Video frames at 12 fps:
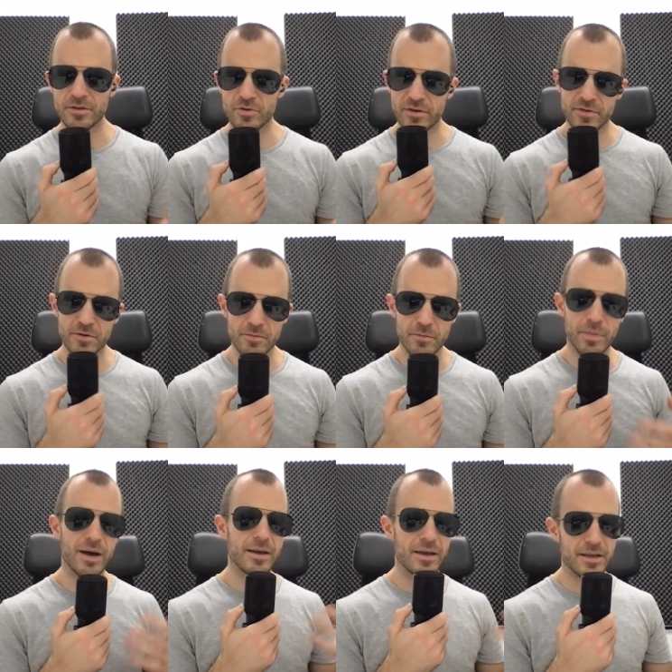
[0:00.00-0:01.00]
driven
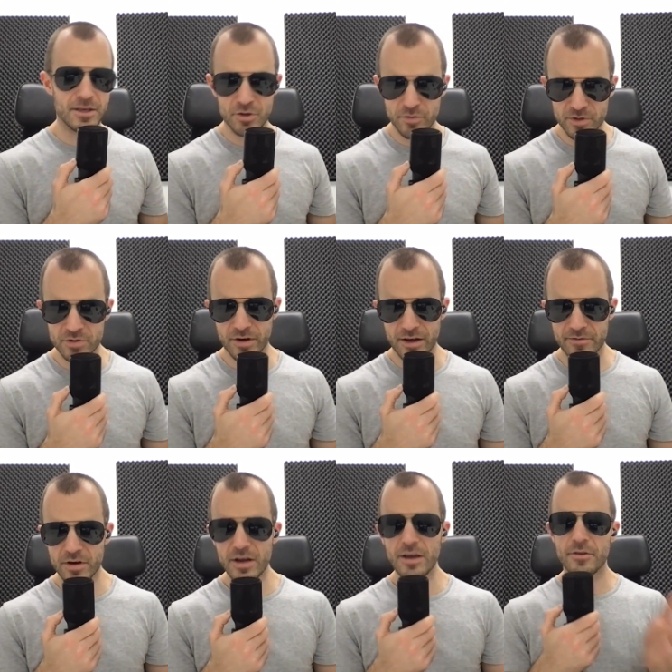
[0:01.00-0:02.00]
by a human
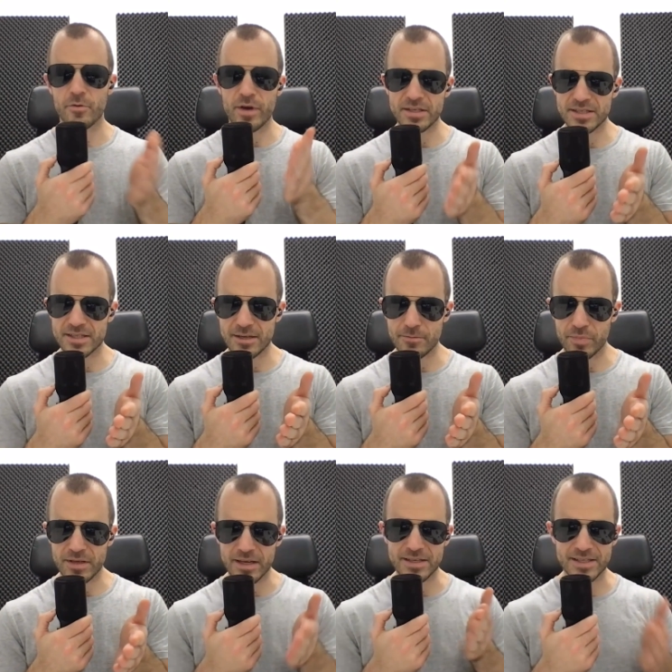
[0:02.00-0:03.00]
driver. The rest
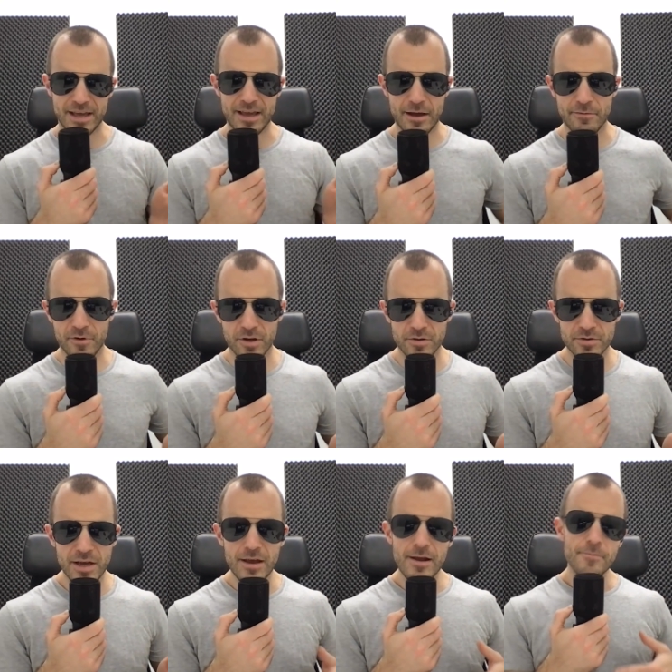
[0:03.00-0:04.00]
simply is AI followed.
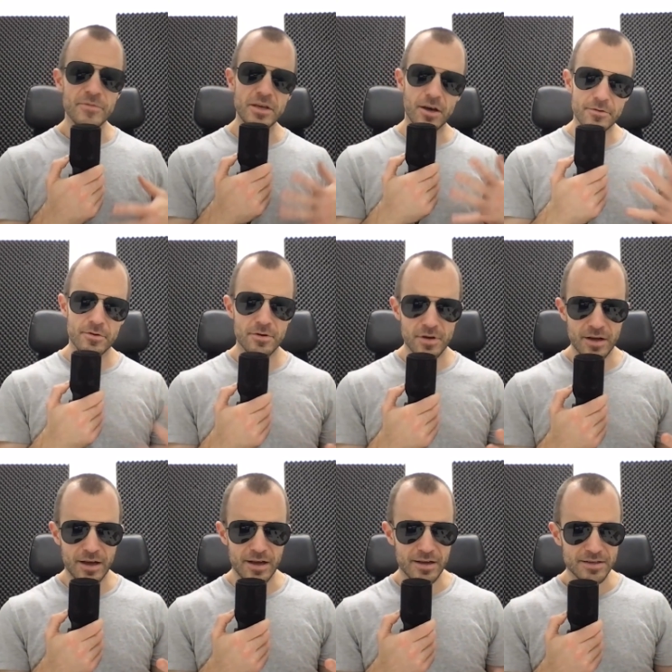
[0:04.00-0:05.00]
The other
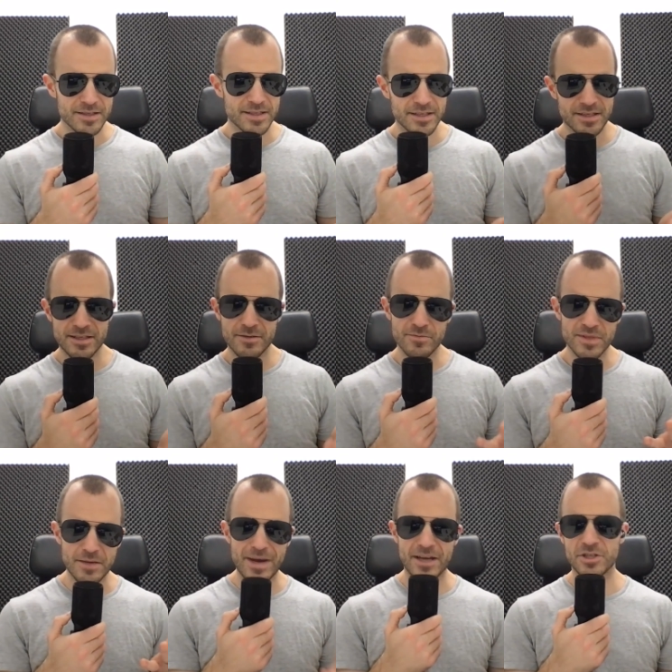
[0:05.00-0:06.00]
uh, systems
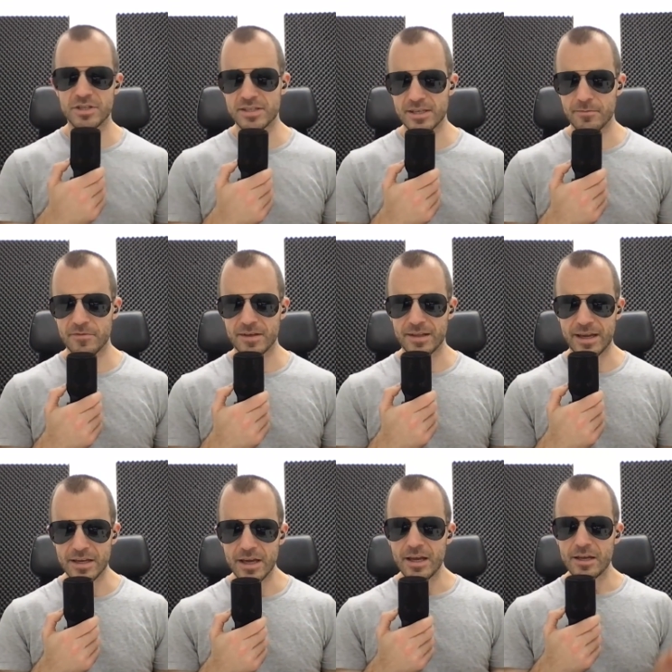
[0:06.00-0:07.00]
imagine something
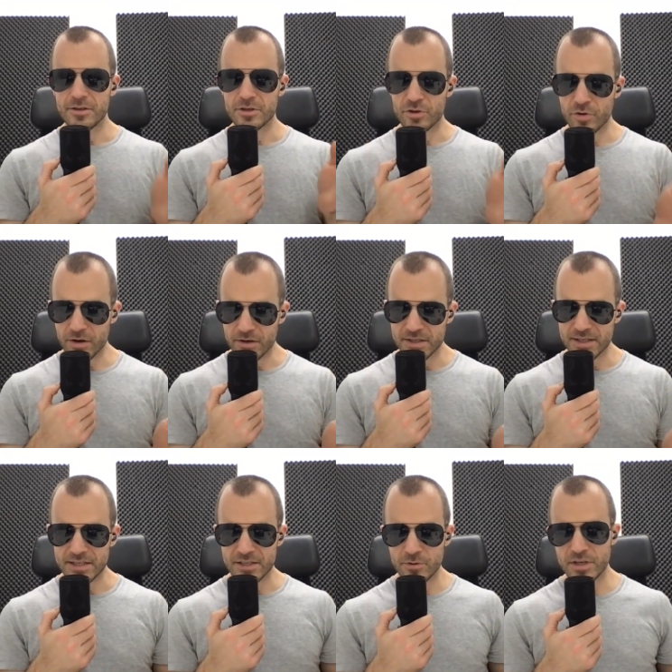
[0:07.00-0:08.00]
like the trucks,
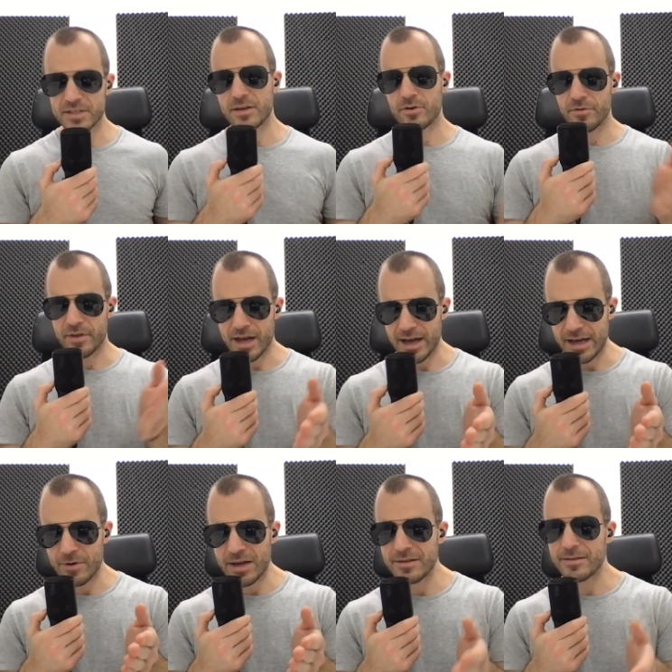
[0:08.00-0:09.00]
as soon as they're on the
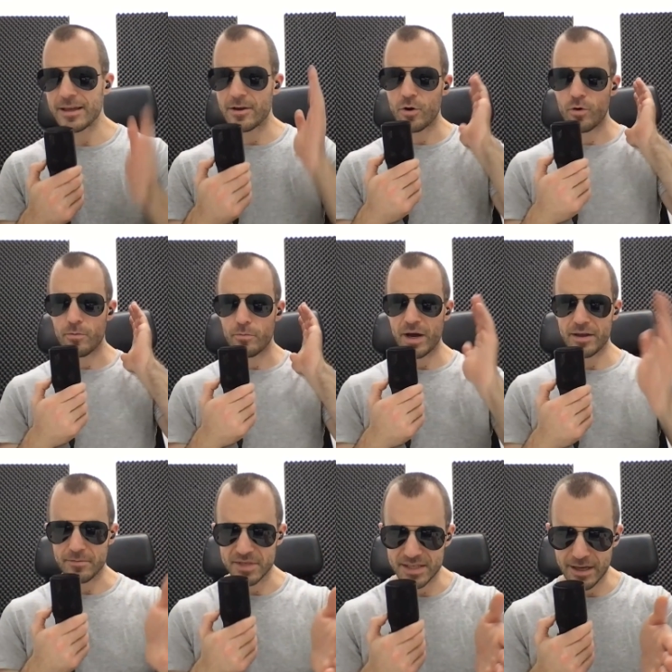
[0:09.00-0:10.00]
highway, they go by
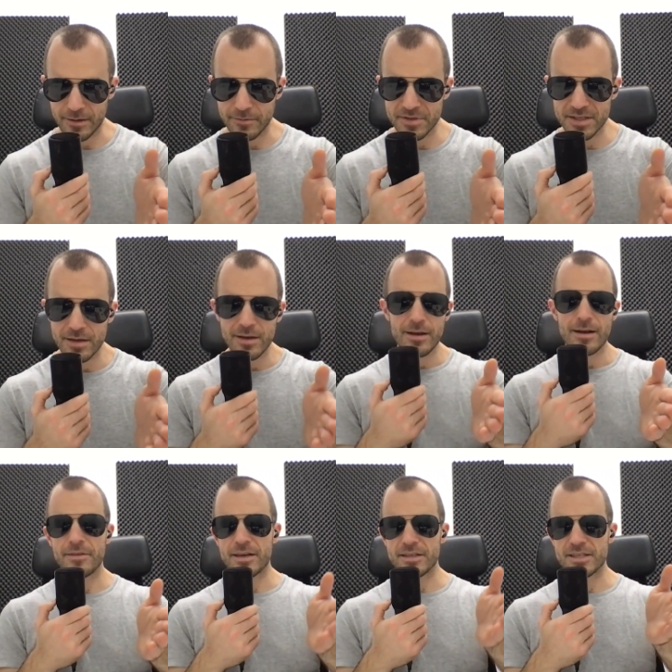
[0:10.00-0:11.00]
themselves.
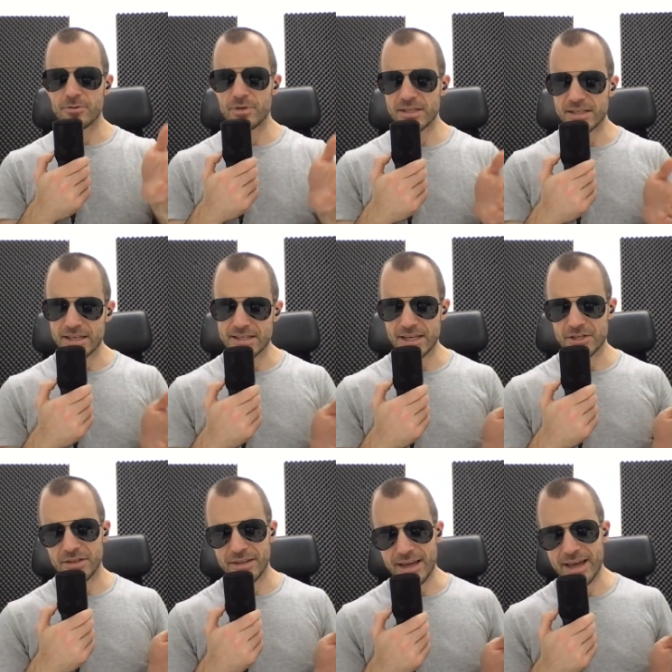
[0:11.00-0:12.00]
And then, as soon as
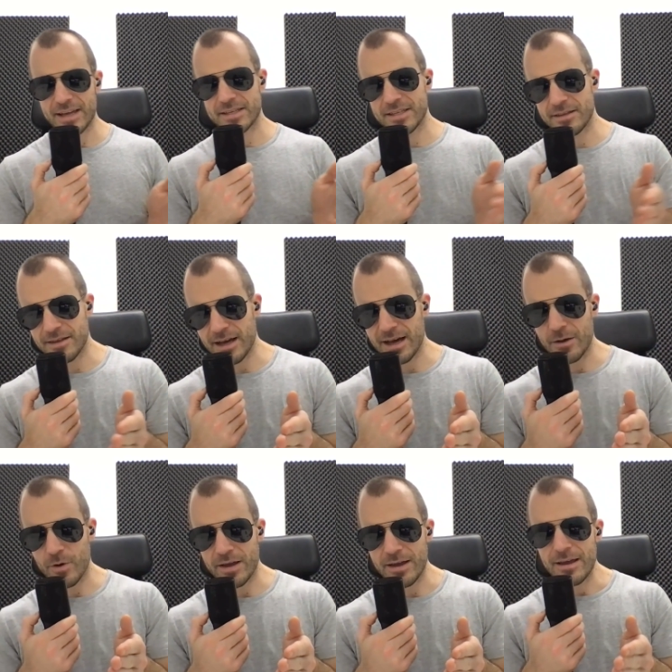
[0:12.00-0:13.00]
essentially they exit the
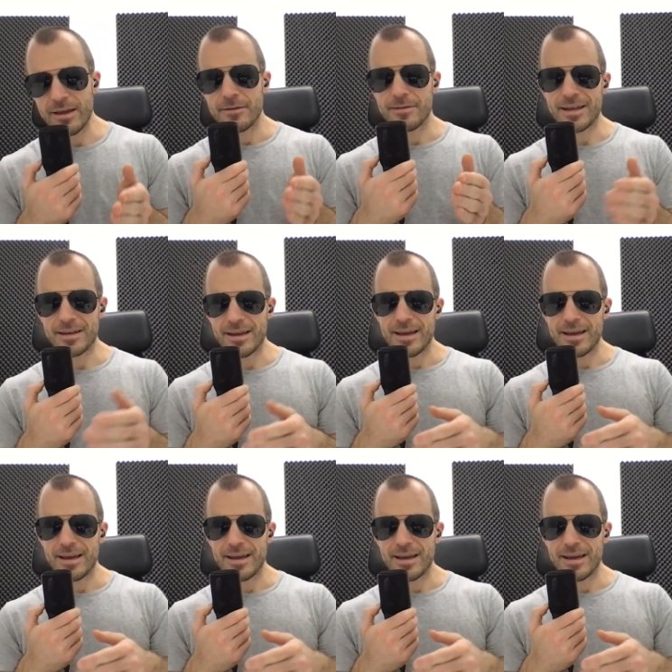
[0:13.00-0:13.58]
highway, then